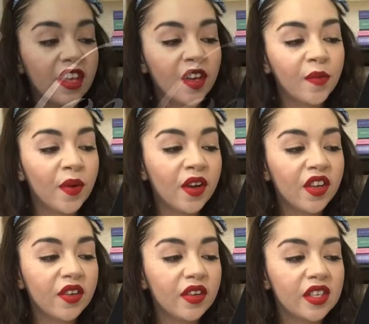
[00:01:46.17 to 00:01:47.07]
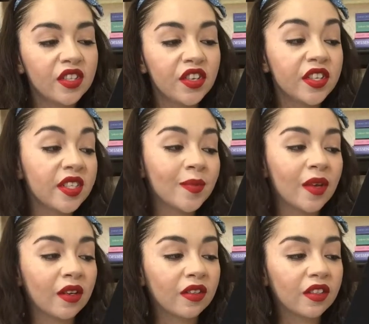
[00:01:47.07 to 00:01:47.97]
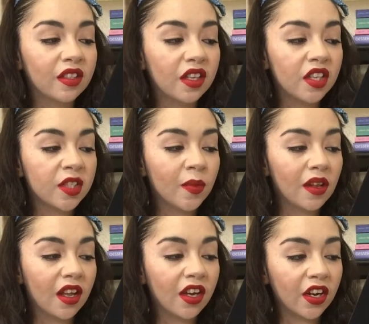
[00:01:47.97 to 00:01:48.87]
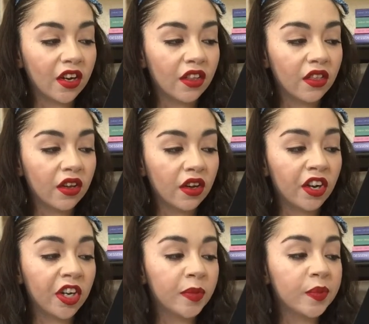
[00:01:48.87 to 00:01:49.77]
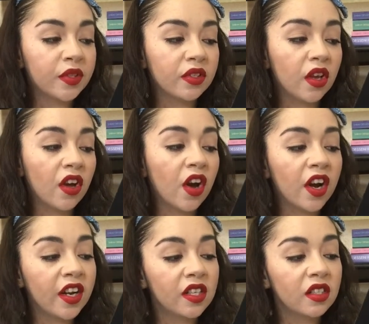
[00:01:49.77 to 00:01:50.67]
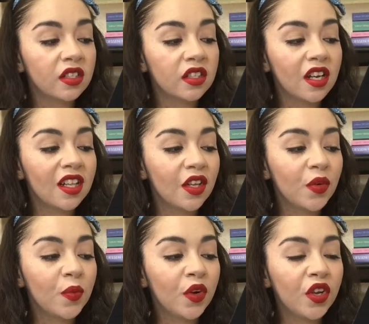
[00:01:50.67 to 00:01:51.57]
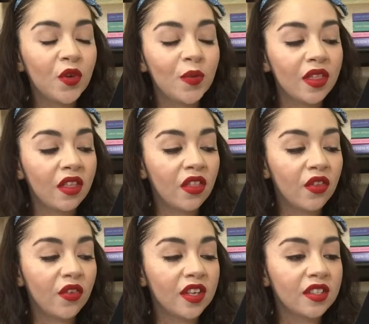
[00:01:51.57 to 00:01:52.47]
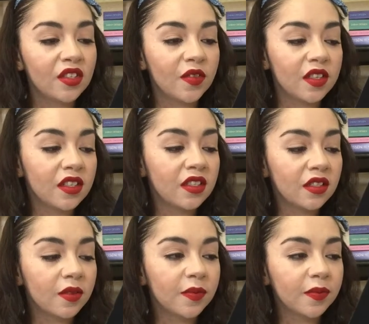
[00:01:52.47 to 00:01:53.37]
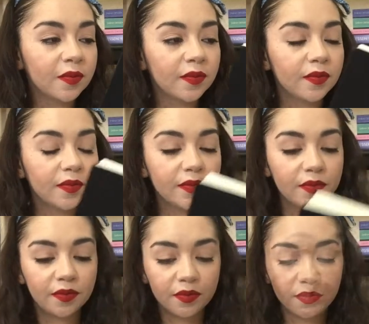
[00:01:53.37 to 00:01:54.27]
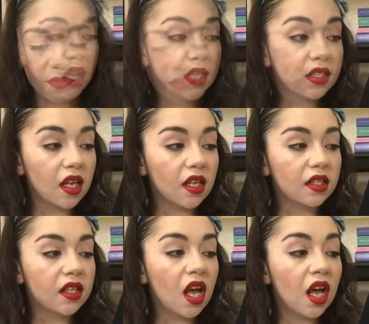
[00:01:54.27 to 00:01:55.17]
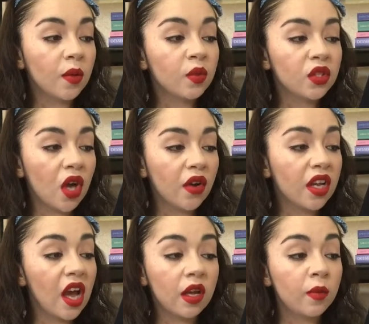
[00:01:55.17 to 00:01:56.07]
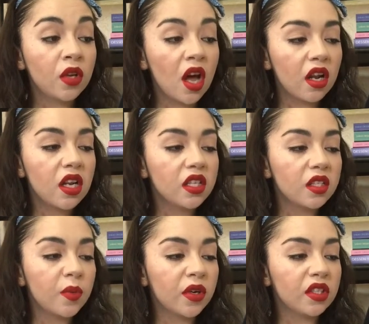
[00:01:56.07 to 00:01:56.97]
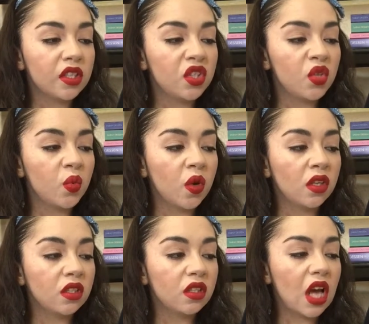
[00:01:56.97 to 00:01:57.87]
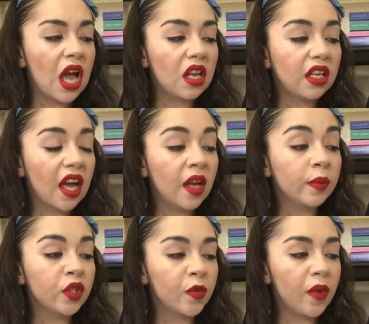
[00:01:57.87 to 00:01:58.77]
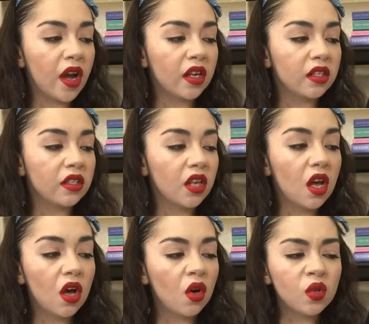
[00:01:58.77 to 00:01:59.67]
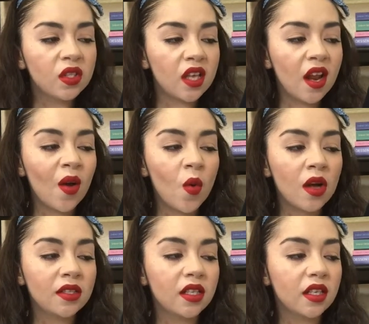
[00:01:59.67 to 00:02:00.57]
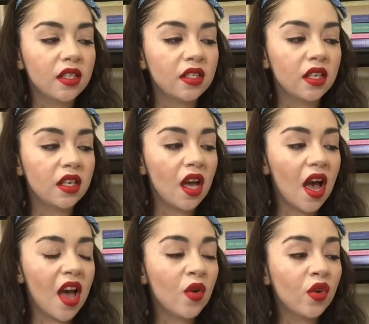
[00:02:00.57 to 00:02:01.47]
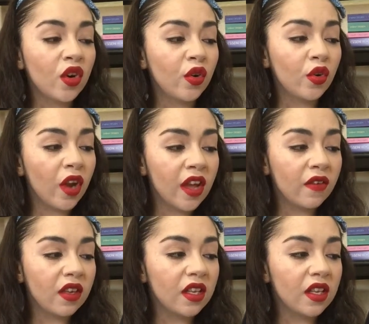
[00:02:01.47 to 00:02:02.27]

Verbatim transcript: thing about you is your smell. You smell like earth, herbs, gardens, a little more human than the rest of us. He says, I am sorry I am not an easy person to want. I look at him surprised. Who said I wanted easy? I don't crave